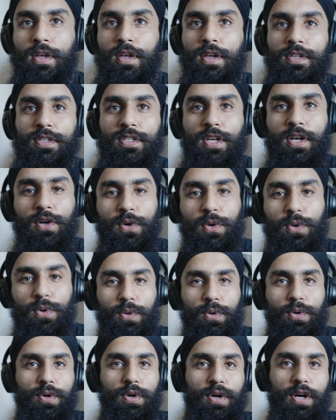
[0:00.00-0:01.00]
So
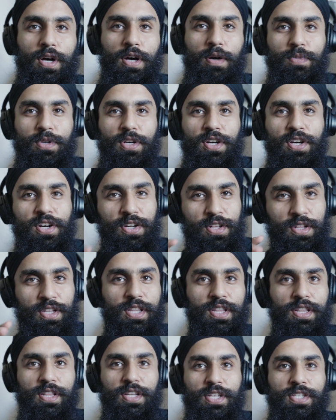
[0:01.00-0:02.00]
I'm currently
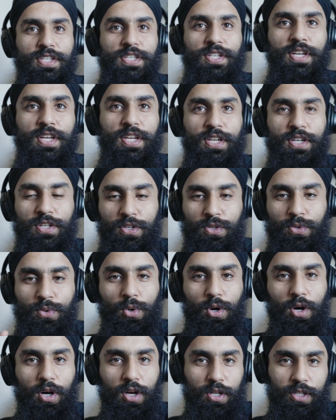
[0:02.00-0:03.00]
listening
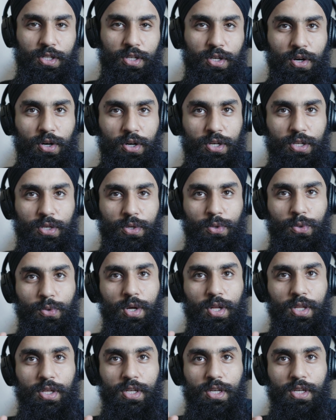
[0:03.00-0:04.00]
to all the audio
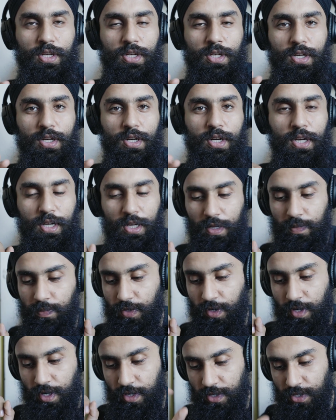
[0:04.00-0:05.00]
quality here, and I'm
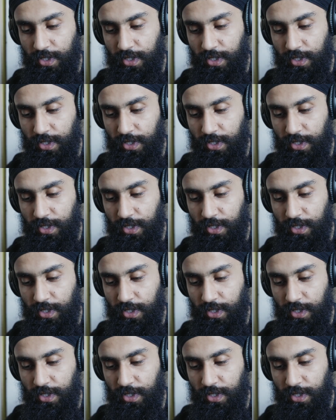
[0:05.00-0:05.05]
trying to